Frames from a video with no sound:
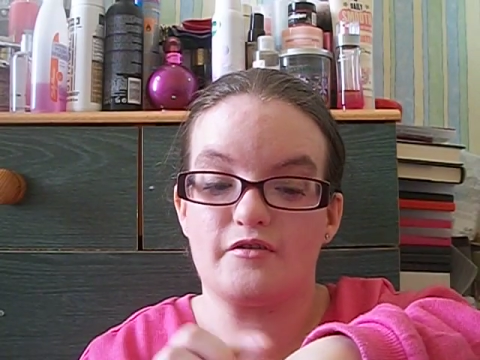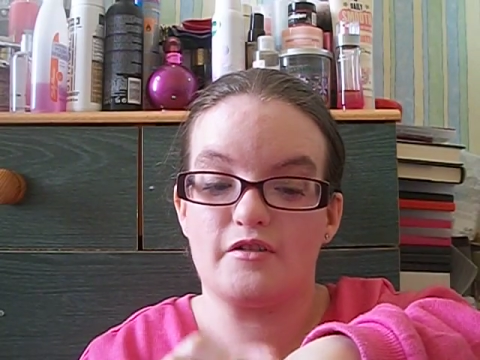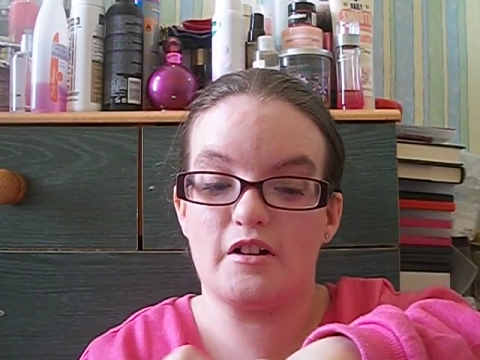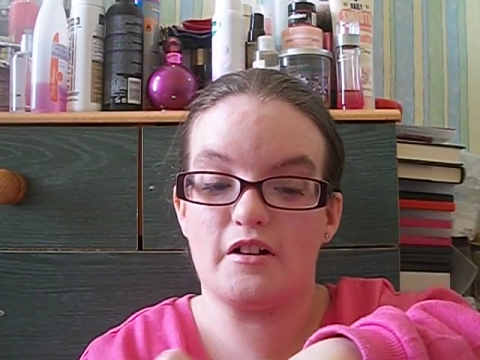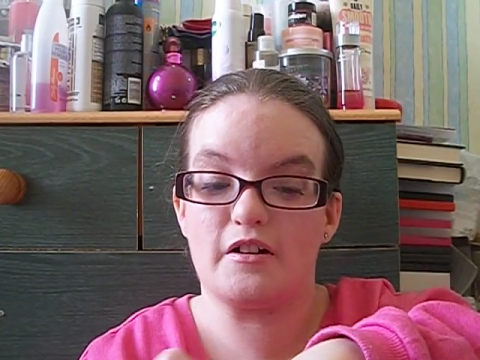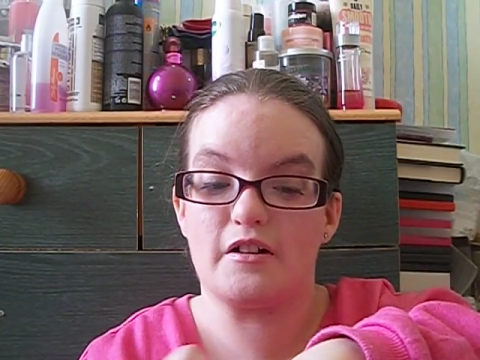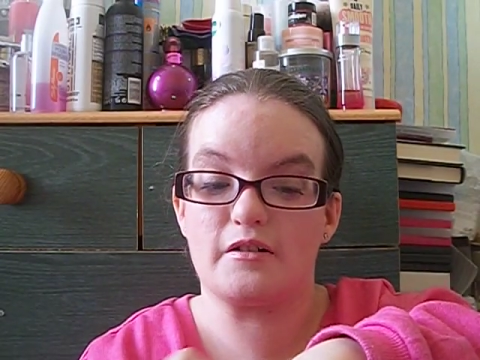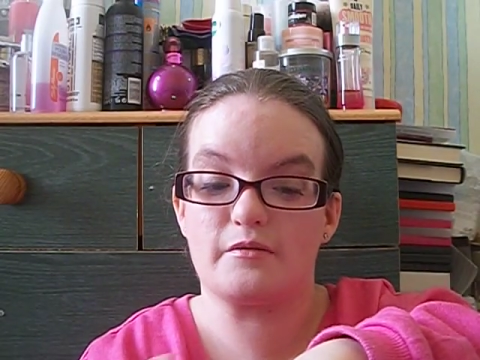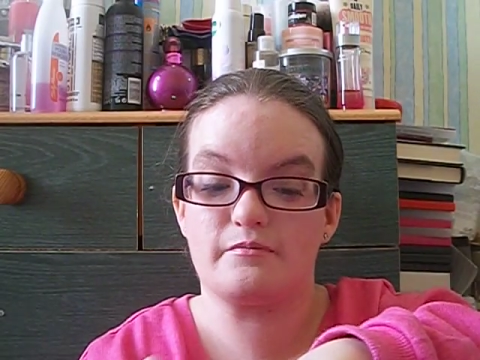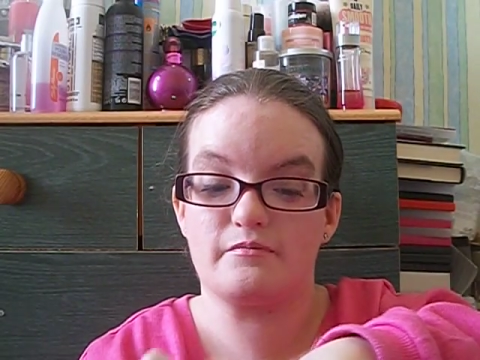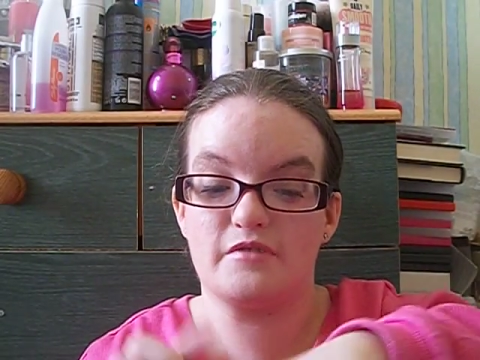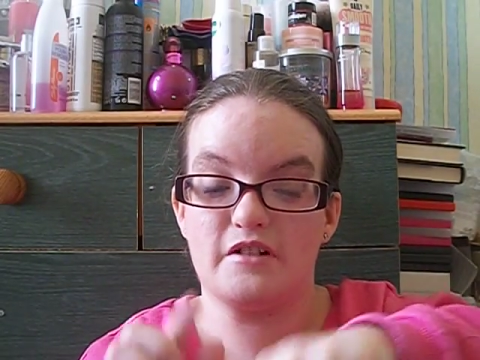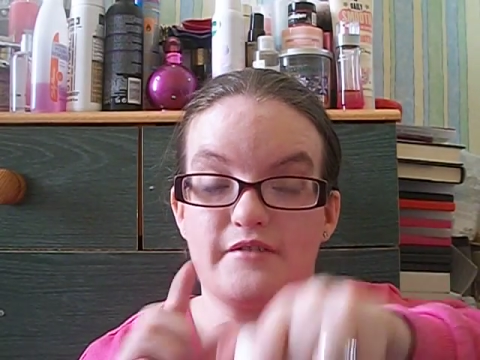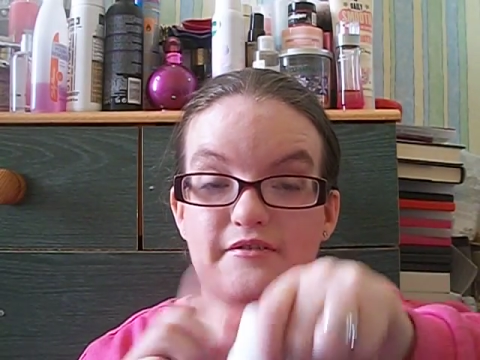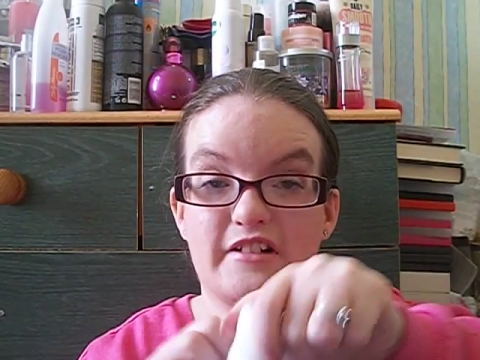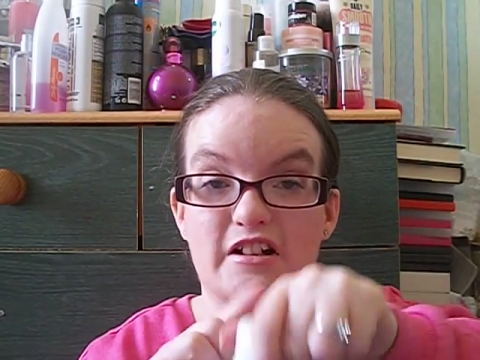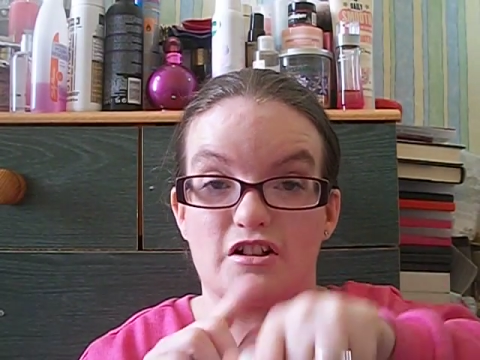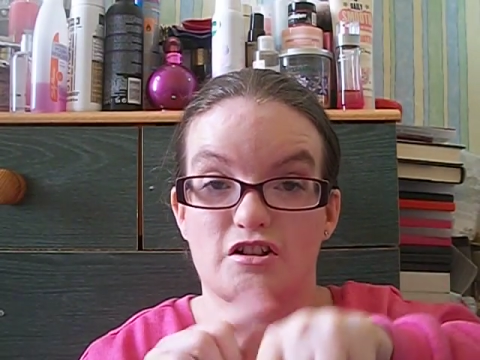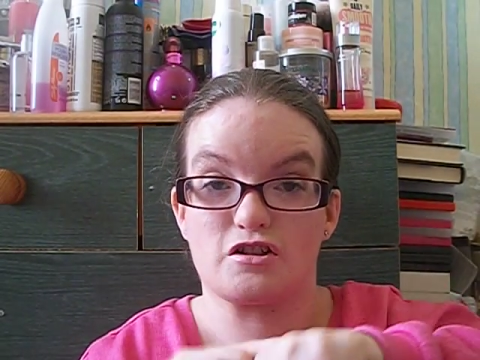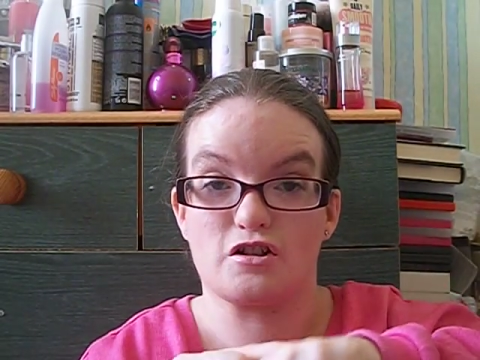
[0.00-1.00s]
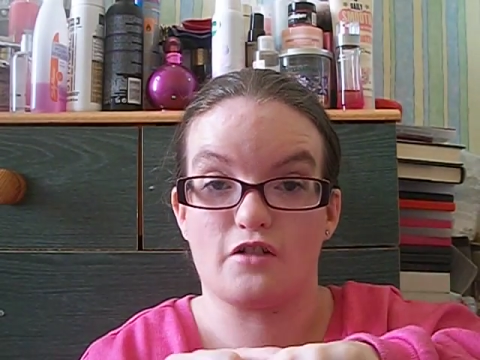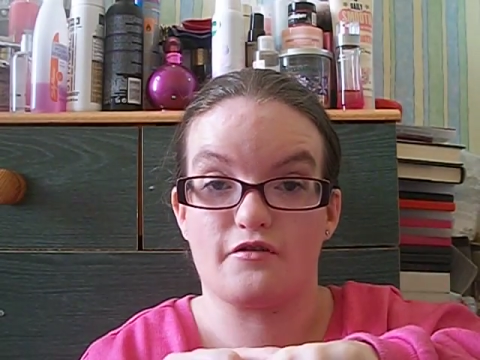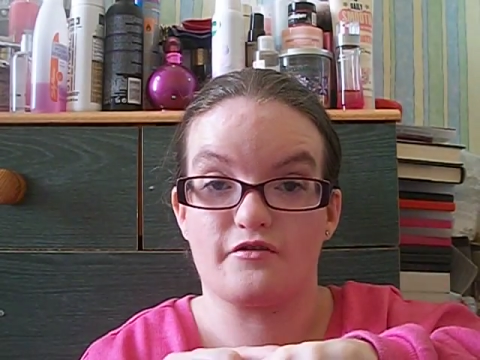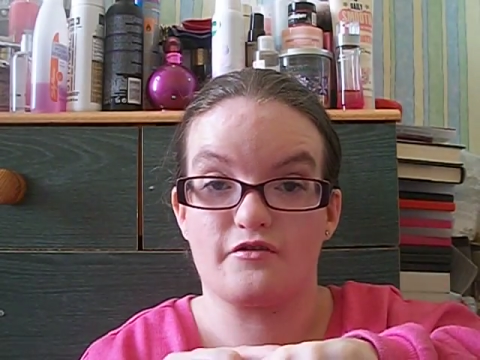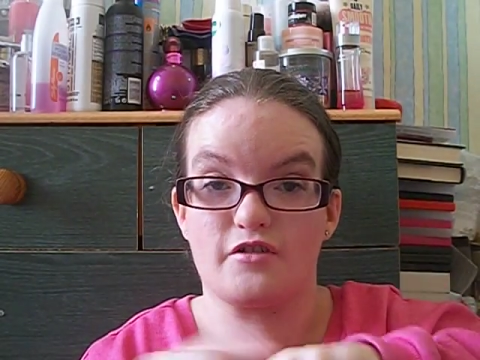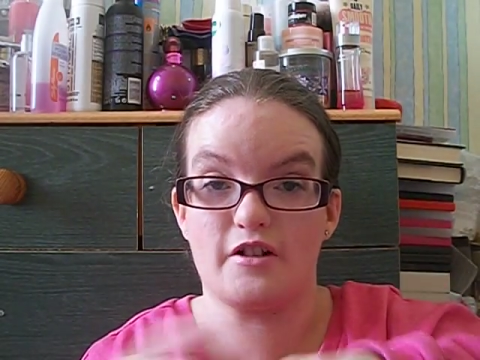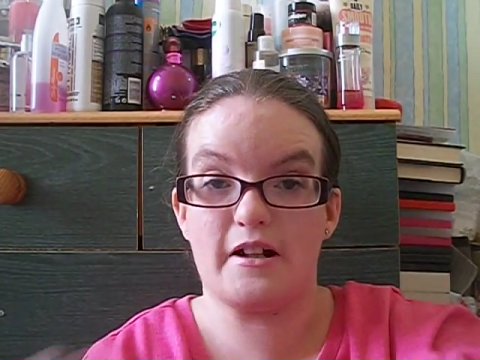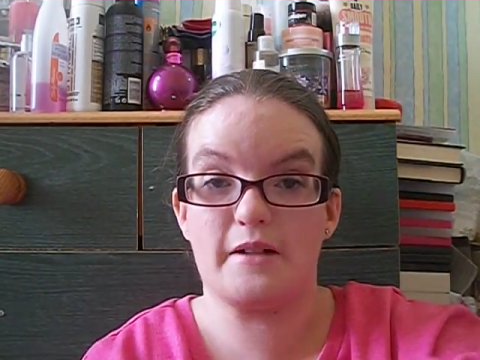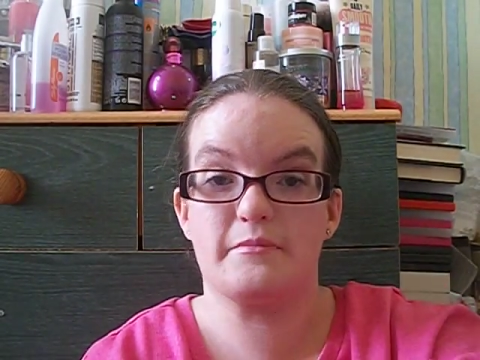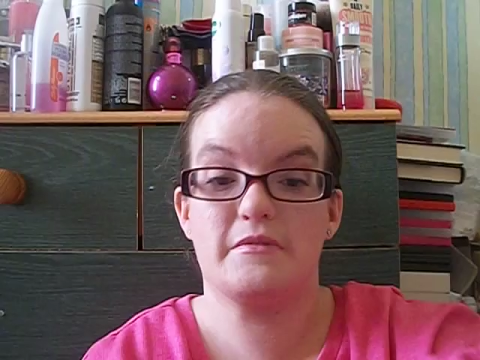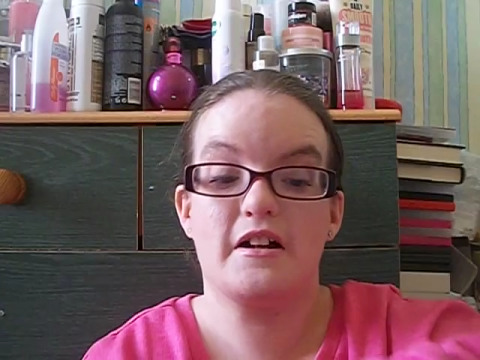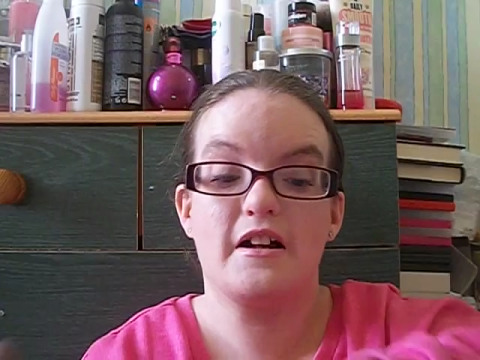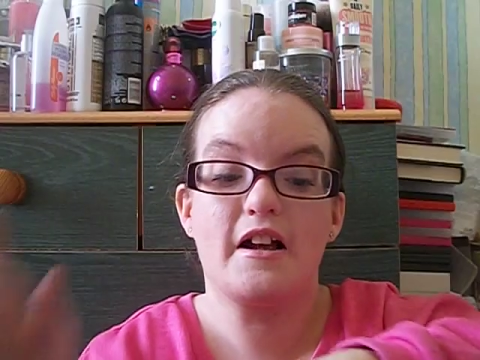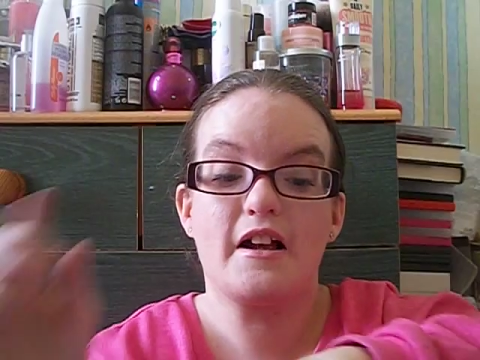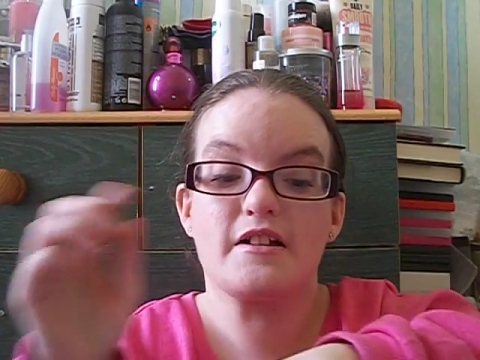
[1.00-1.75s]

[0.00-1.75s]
the NIVEA Soft Cream.